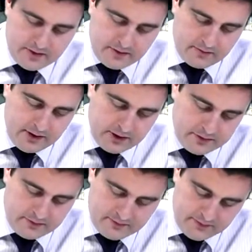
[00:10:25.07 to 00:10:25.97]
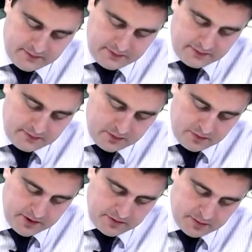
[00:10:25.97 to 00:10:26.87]
the 354
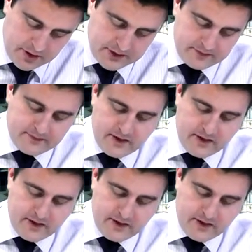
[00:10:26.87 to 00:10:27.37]
would be the present